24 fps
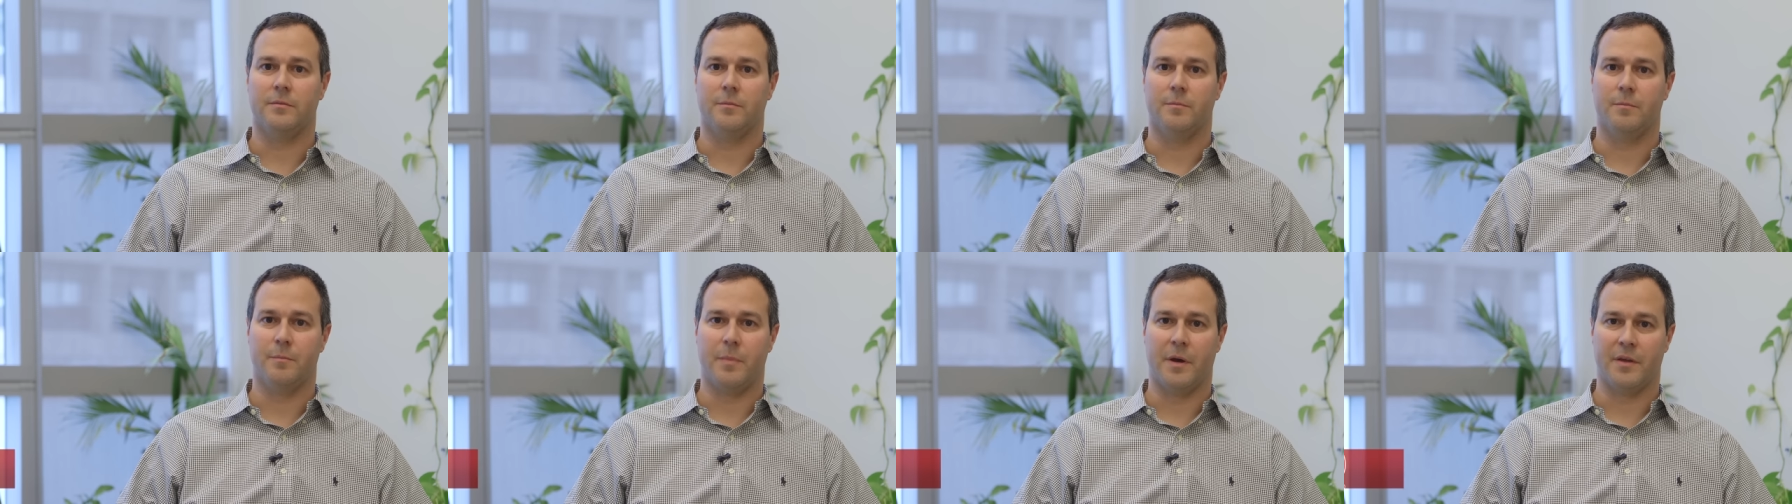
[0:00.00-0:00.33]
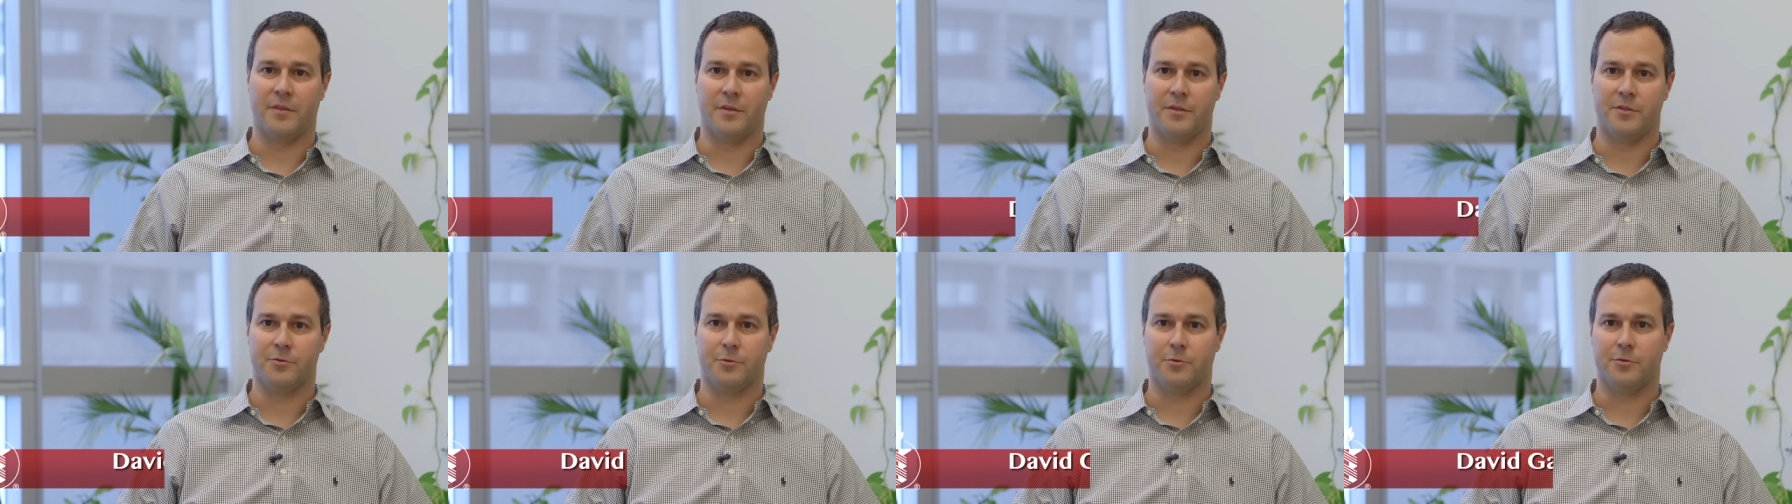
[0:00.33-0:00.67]

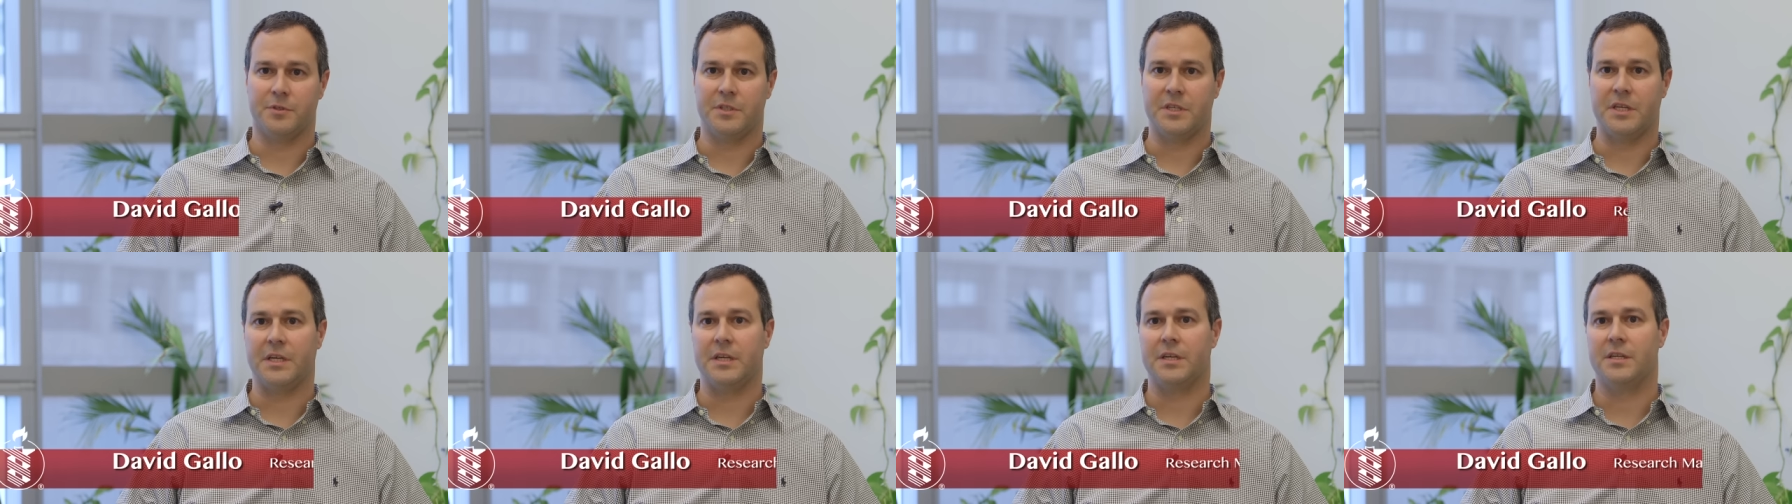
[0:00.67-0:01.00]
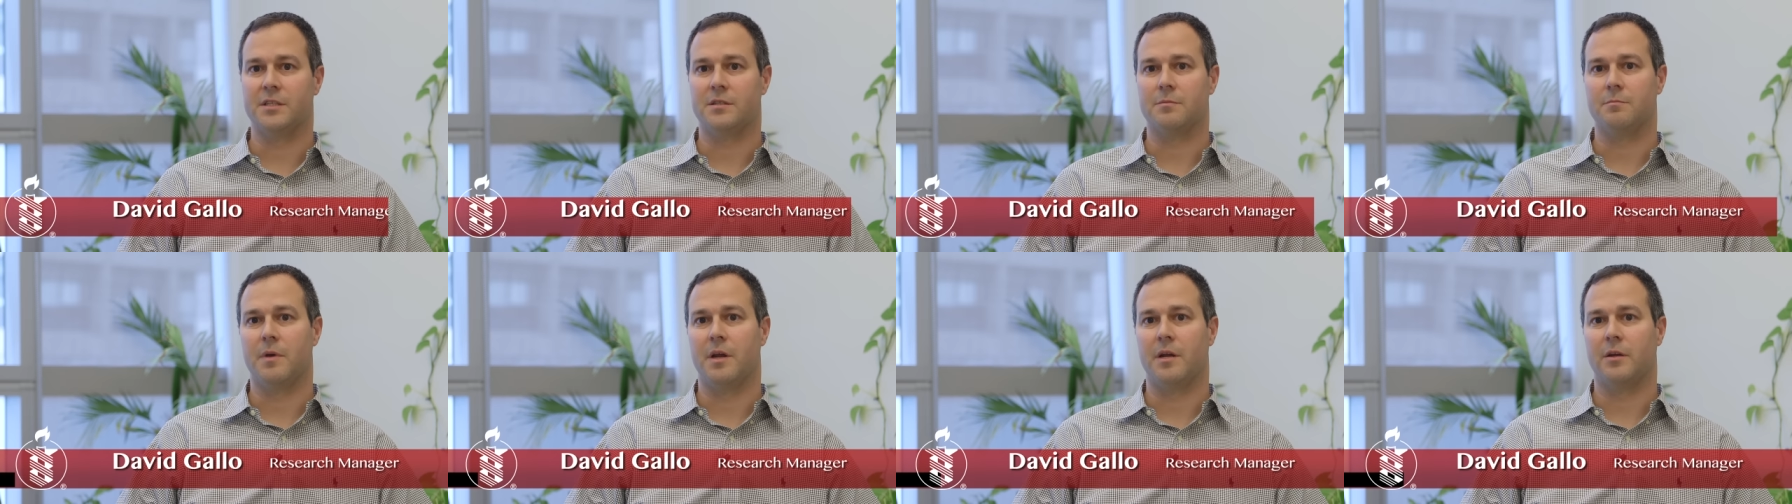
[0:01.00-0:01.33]
Beth Israel
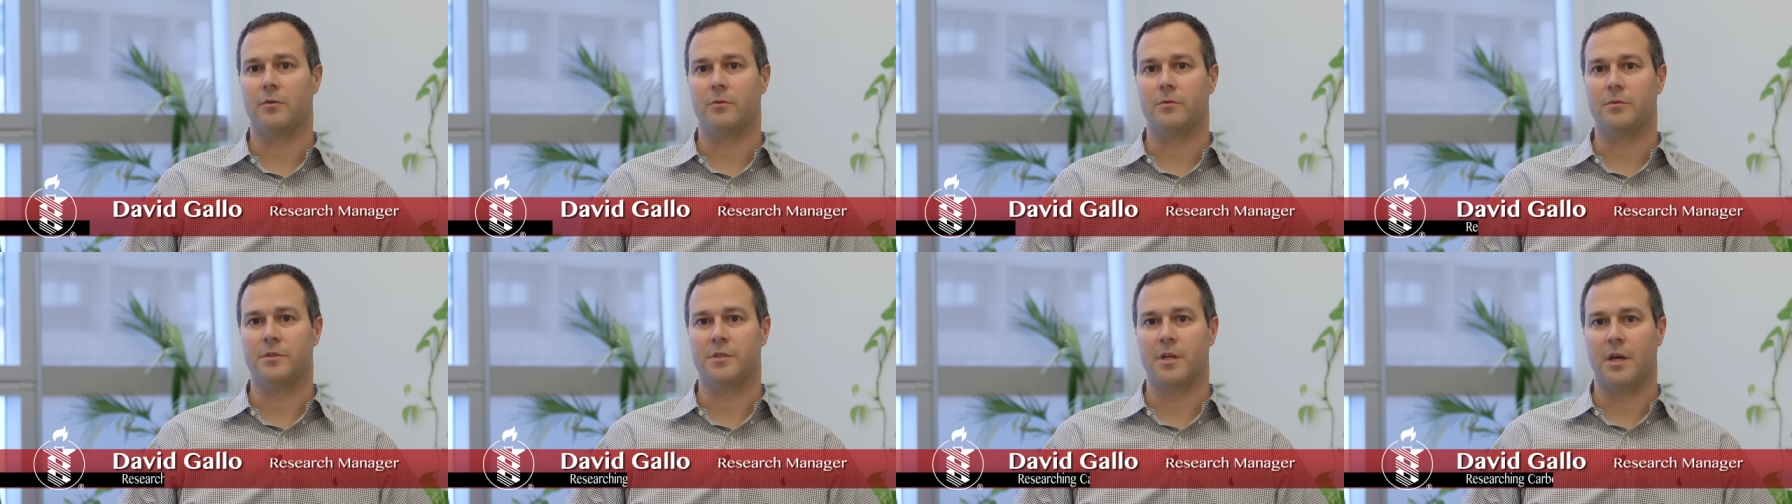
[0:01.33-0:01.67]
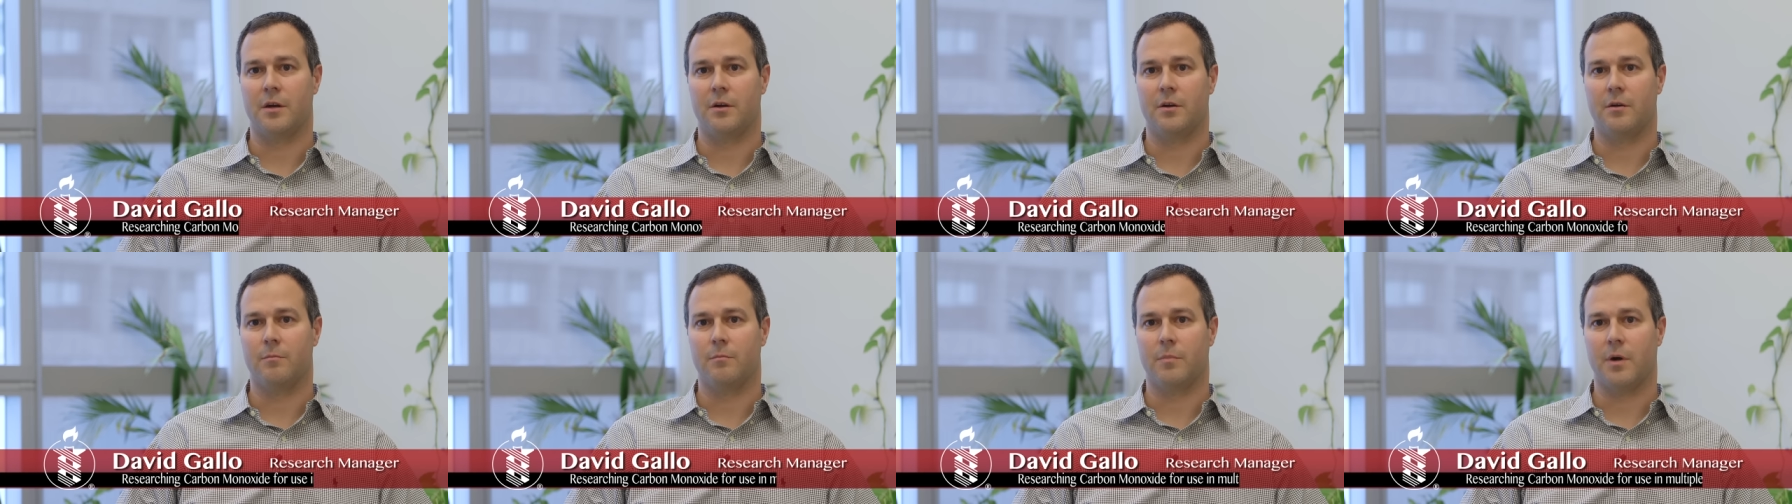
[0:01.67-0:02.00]
Deaconess Medical
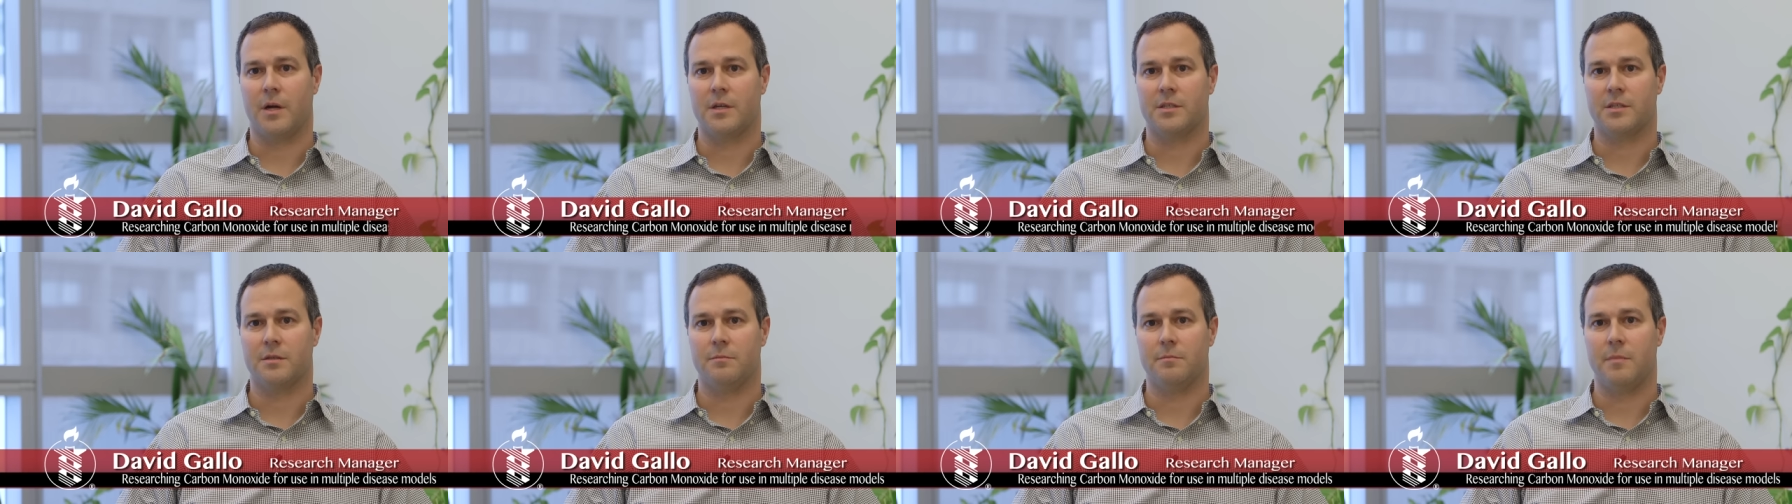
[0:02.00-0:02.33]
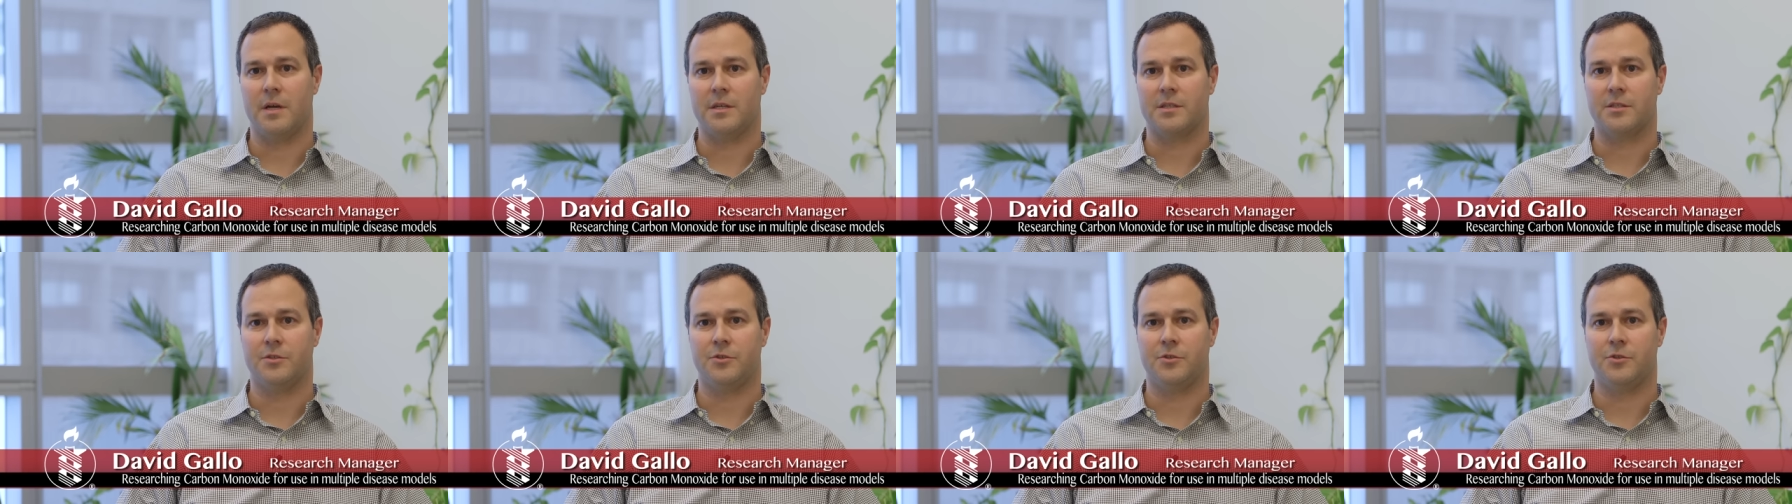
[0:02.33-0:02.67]
Center in Boston,
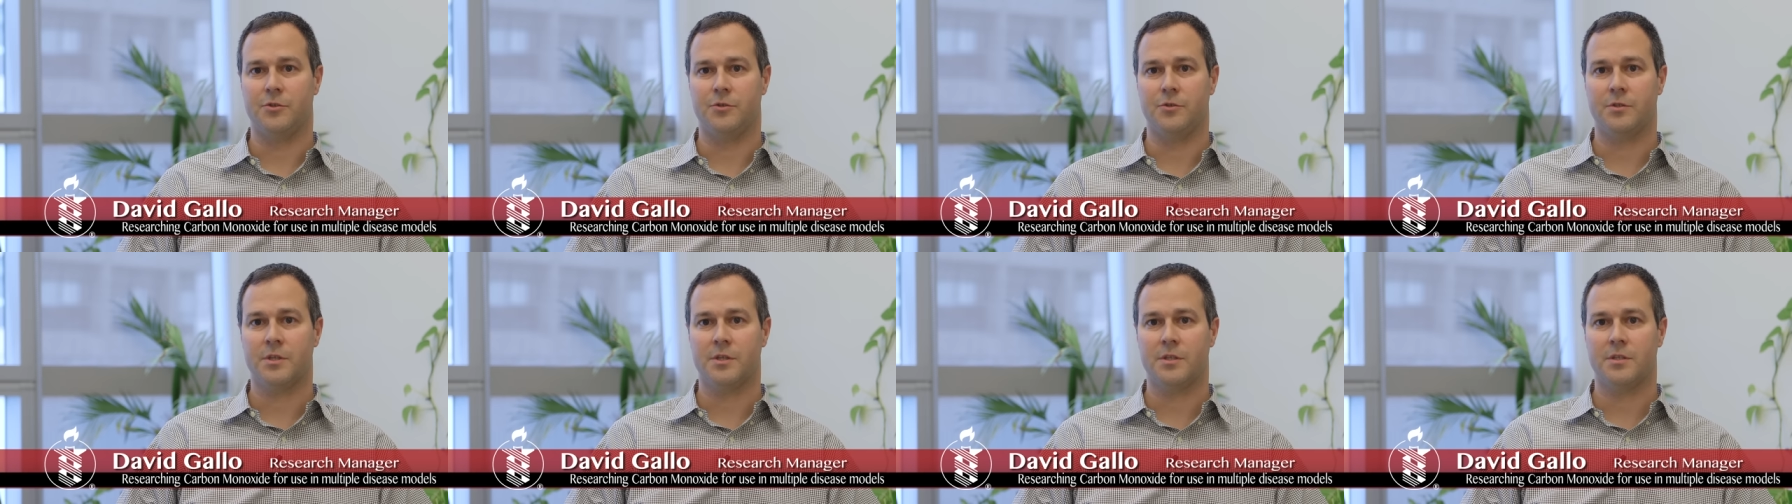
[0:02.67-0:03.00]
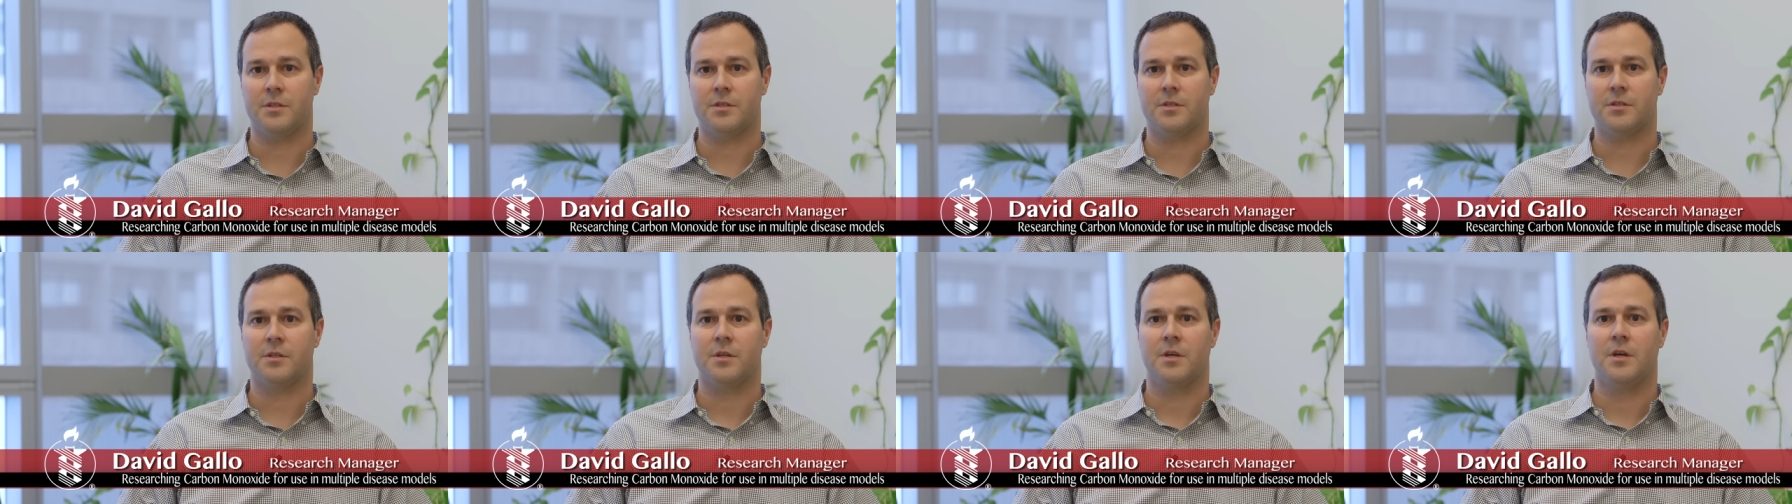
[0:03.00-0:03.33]

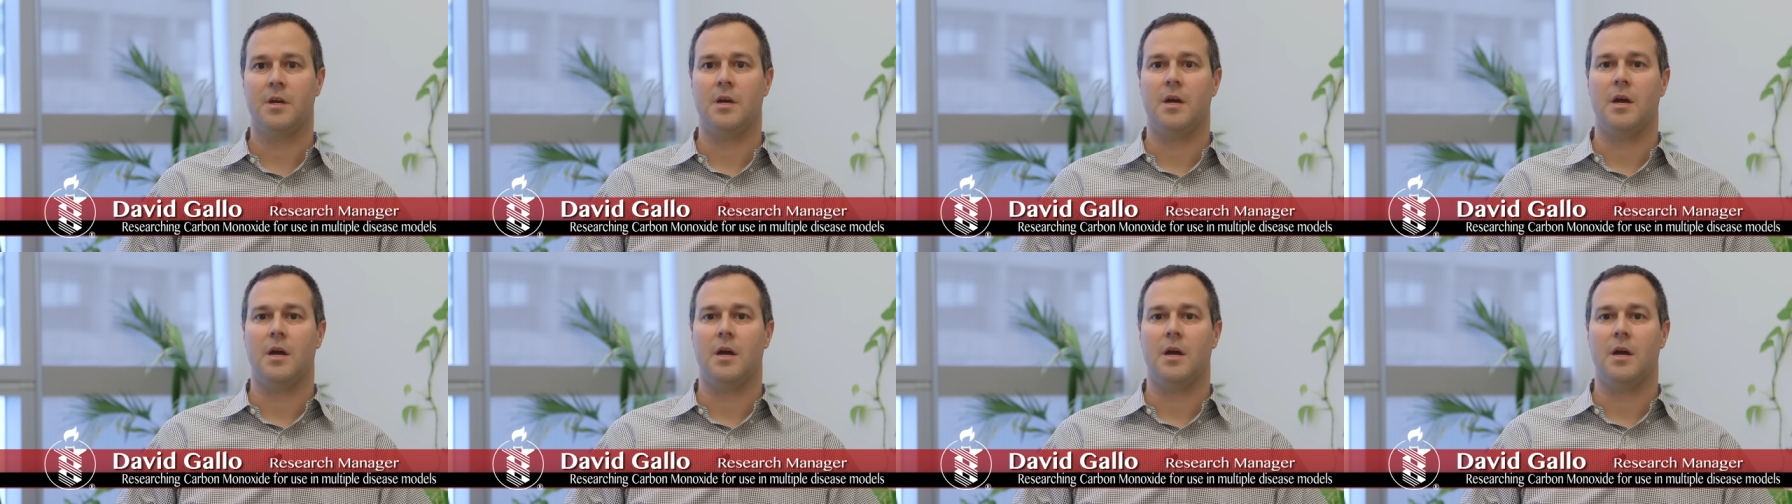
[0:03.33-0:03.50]
Massachusetts.